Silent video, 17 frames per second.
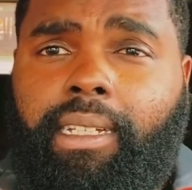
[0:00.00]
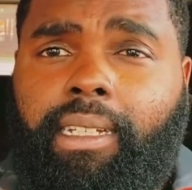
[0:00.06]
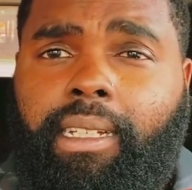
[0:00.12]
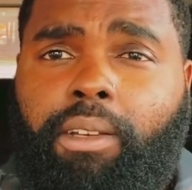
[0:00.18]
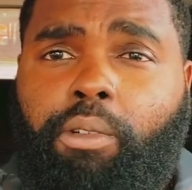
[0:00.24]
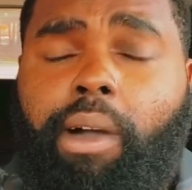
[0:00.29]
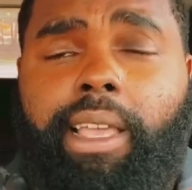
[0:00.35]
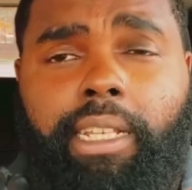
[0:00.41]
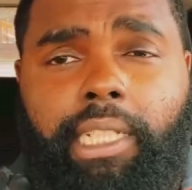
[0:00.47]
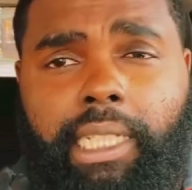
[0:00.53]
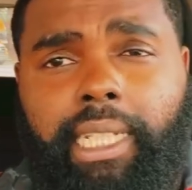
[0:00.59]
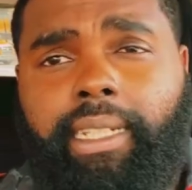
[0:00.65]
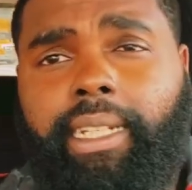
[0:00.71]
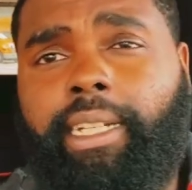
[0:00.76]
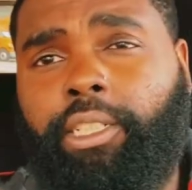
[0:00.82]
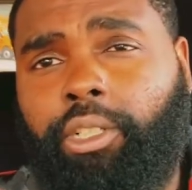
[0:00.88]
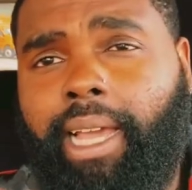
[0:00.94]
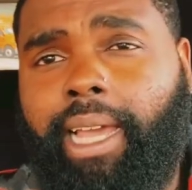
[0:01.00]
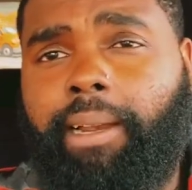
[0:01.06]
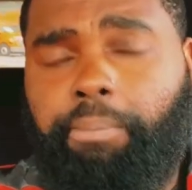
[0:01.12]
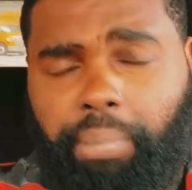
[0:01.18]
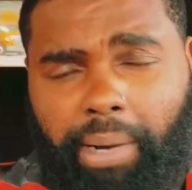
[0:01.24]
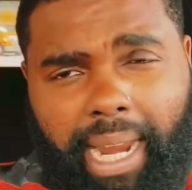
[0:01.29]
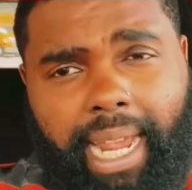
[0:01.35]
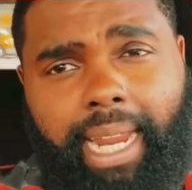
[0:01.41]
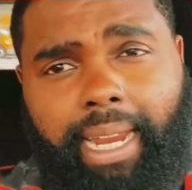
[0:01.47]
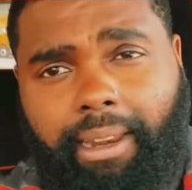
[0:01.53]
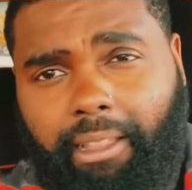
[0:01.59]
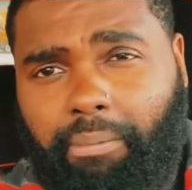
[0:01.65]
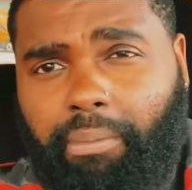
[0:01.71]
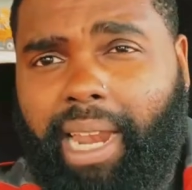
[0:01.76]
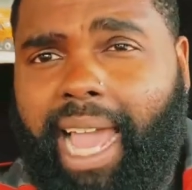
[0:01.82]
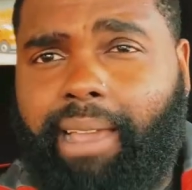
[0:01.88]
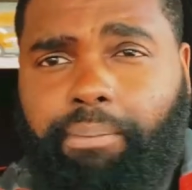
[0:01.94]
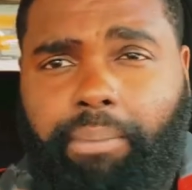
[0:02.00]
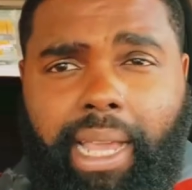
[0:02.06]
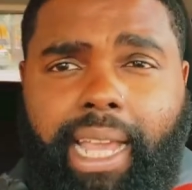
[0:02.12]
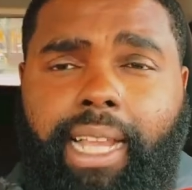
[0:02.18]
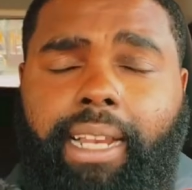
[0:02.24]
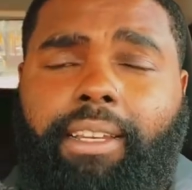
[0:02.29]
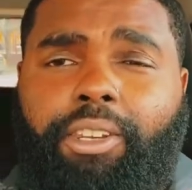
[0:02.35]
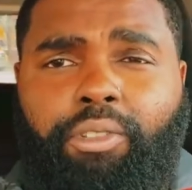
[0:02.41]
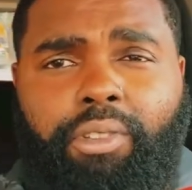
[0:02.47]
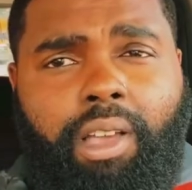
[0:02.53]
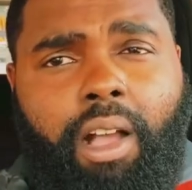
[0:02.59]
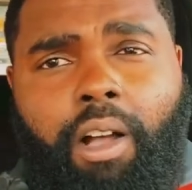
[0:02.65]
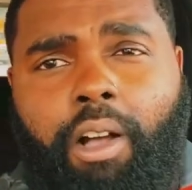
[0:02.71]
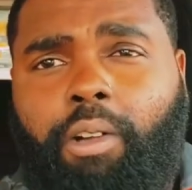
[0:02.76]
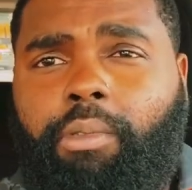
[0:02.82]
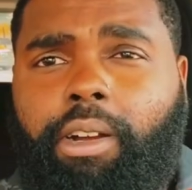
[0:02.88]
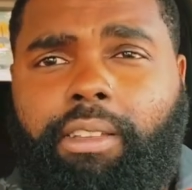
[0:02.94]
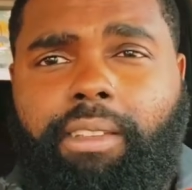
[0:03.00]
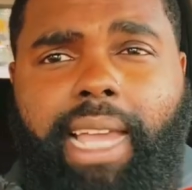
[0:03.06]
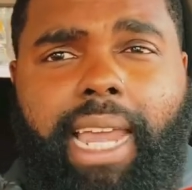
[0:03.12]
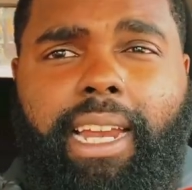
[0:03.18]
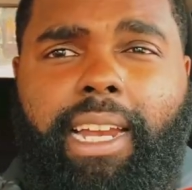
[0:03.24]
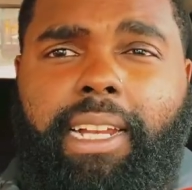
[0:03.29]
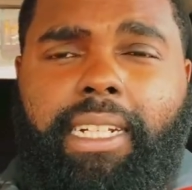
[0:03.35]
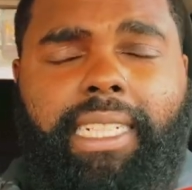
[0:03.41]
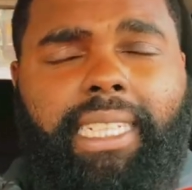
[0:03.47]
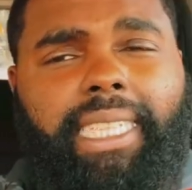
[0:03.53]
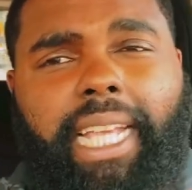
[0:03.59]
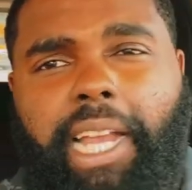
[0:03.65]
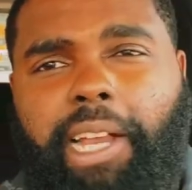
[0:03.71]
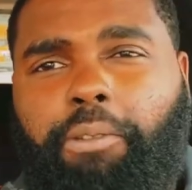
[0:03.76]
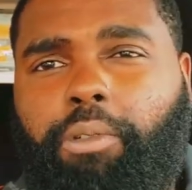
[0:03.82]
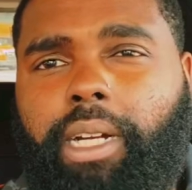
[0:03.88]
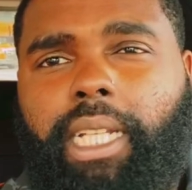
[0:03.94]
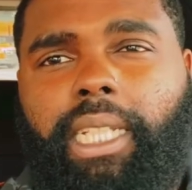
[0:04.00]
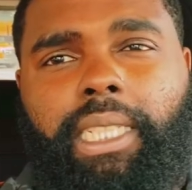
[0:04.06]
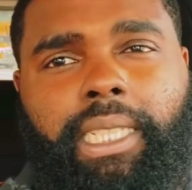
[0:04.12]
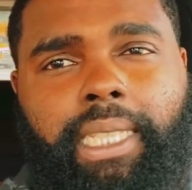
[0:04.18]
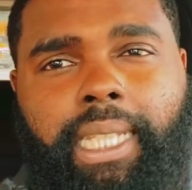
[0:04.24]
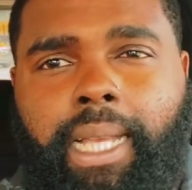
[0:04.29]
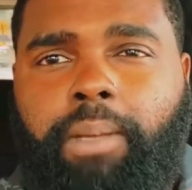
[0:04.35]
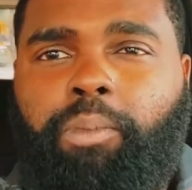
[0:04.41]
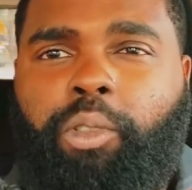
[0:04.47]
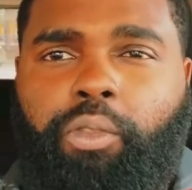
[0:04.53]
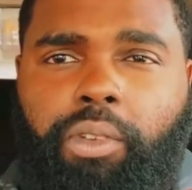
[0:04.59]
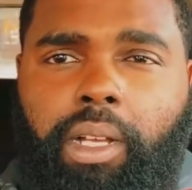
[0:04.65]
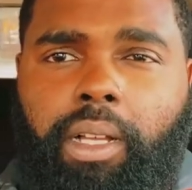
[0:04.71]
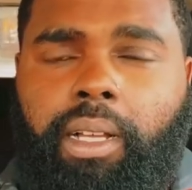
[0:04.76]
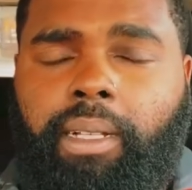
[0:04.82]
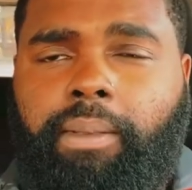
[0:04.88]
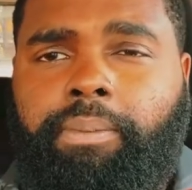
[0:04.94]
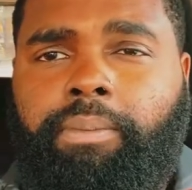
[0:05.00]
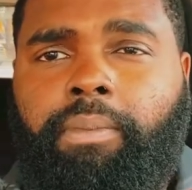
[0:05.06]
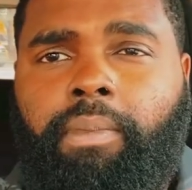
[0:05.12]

While you sitting here trying to play the black man, do your homework. You got to understand where this stems from.